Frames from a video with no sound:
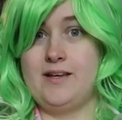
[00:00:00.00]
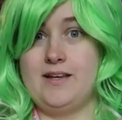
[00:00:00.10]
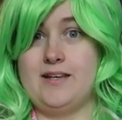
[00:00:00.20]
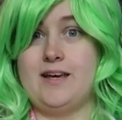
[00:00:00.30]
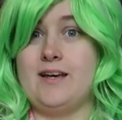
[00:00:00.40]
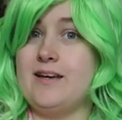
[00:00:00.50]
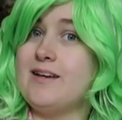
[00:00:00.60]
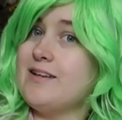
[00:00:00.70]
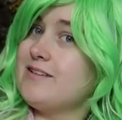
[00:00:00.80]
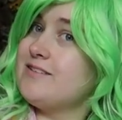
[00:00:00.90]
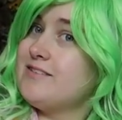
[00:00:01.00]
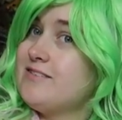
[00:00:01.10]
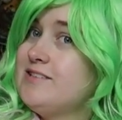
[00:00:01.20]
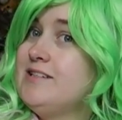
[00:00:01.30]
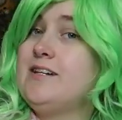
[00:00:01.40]
Hey guys,
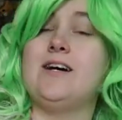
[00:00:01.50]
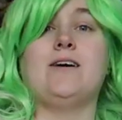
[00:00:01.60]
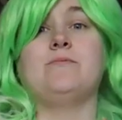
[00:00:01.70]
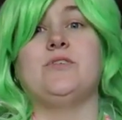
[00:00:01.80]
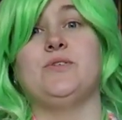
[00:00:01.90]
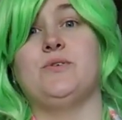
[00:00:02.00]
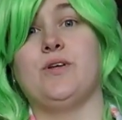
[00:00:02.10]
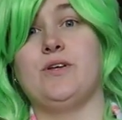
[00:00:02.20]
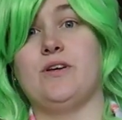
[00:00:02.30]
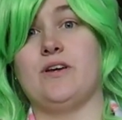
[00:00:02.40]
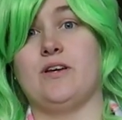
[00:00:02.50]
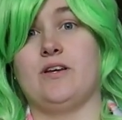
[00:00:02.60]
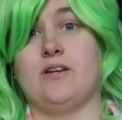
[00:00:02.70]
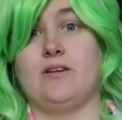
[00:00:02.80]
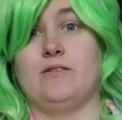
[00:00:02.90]
I'm doing
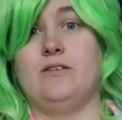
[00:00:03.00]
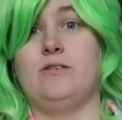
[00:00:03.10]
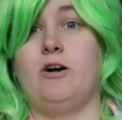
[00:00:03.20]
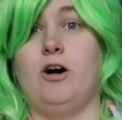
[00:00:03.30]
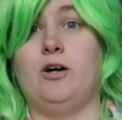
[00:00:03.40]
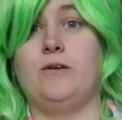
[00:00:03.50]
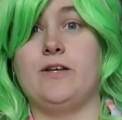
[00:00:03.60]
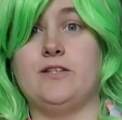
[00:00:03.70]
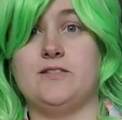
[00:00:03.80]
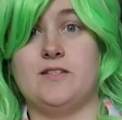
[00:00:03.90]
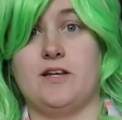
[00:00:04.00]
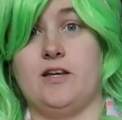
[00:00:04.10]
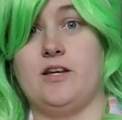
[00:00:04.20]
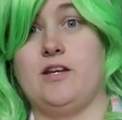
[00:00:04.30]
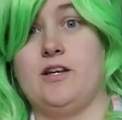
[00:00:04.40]
a little haul. It's
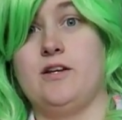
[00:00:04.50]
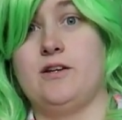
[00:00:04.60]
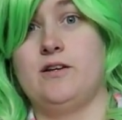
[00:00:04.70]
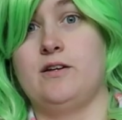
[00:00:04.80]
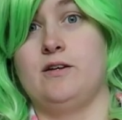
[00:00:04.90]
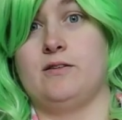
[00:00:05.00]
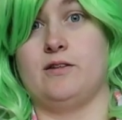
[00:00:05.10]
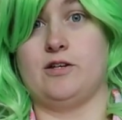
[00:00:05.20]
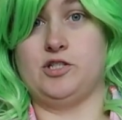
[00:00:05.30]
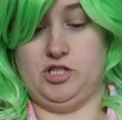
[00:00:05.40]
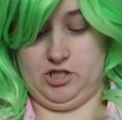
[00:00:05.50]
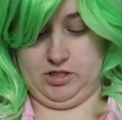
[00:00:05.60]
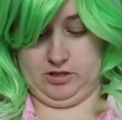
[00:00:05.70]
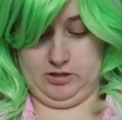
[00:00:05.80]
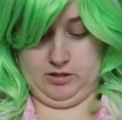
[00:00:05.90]
a the
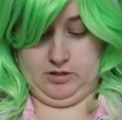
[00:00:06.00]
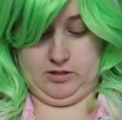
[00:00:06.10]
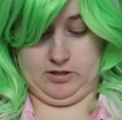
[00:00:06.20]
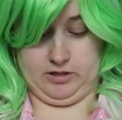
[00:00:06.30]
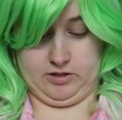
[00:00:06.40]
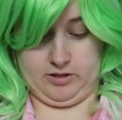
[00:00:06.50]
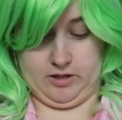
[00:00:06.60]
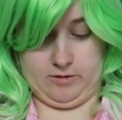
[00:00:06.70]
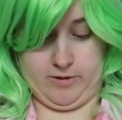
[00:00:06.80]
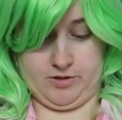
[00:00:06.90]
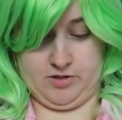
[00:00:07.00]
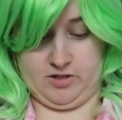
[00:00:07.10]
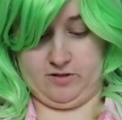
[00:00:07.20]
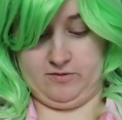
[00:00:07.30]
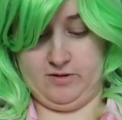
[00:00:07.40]
Shein X Care Bear
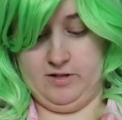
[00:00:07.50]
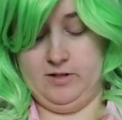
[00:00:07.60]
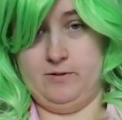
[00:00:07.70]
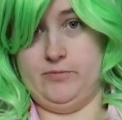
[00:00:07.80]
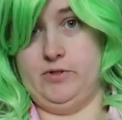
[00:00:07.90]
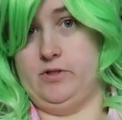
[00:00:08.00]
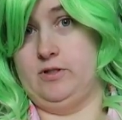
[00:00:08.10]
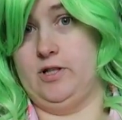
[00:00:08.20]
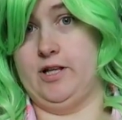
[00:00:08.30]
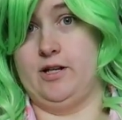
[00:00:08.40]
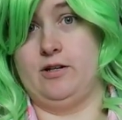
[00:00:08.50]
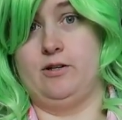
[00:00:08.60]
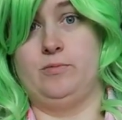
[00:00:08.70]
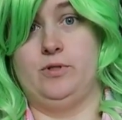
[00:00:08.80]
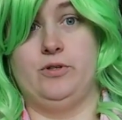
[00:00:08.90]
stuff. I'm a little late at
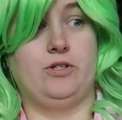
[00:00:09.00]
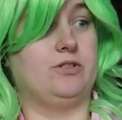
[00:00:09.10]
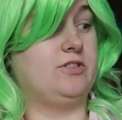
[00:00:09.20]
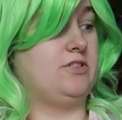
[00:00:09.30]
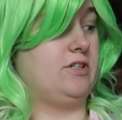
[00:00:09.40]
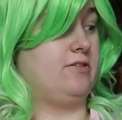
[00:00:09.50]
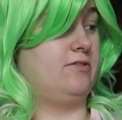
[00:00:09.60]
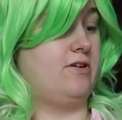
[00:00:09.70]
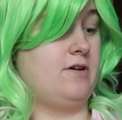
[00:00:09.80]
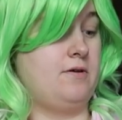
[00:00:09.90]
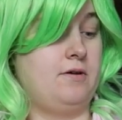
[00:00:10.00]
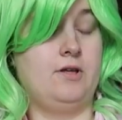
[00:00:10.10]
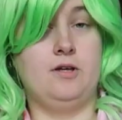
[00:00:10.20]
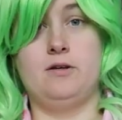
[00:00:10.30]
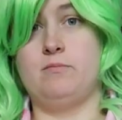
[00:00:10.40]
uploading this stuff,
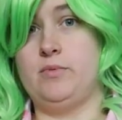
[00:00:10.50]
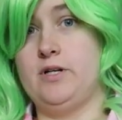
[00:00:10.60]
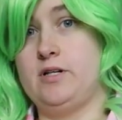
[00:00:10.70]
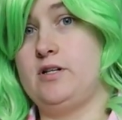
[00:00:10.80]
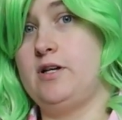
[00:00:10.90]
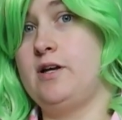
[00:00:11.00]
but